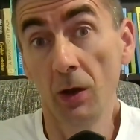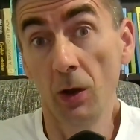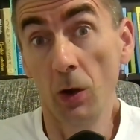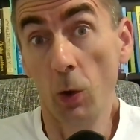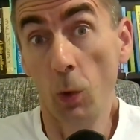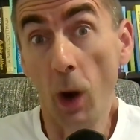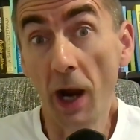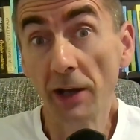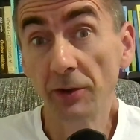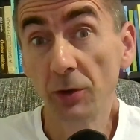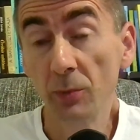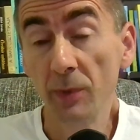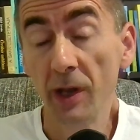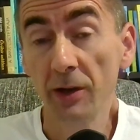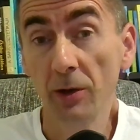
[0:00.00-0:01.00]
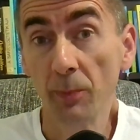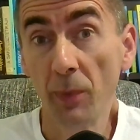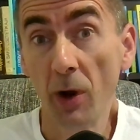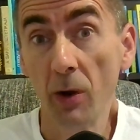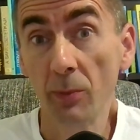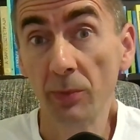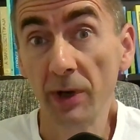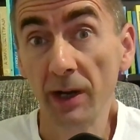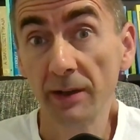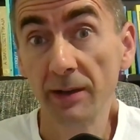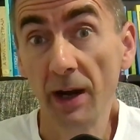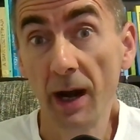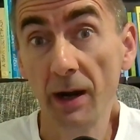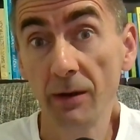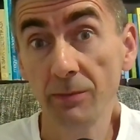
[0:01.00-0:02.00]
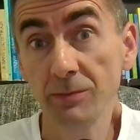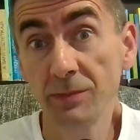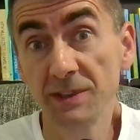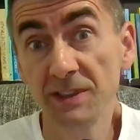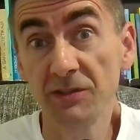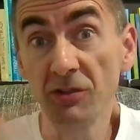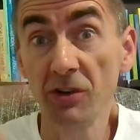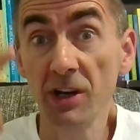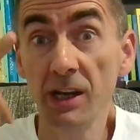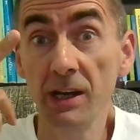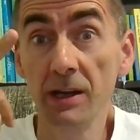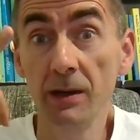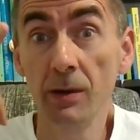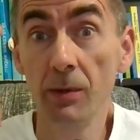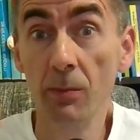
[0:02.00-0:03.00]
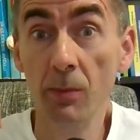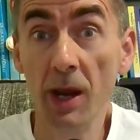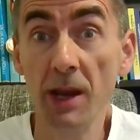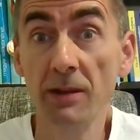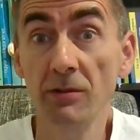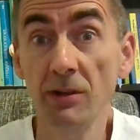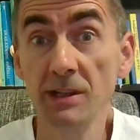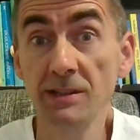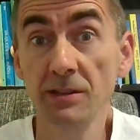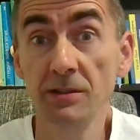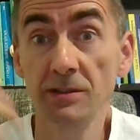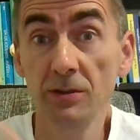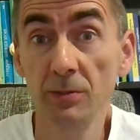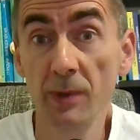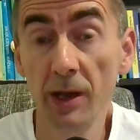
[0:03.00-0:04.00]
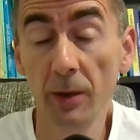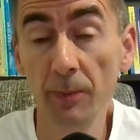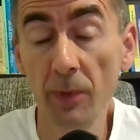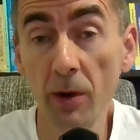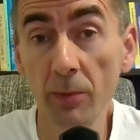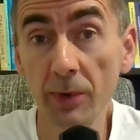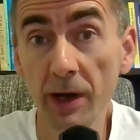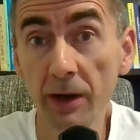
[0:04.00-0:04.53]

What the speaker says: Why to make a pawn break? There are three main reasons to make a pawn break.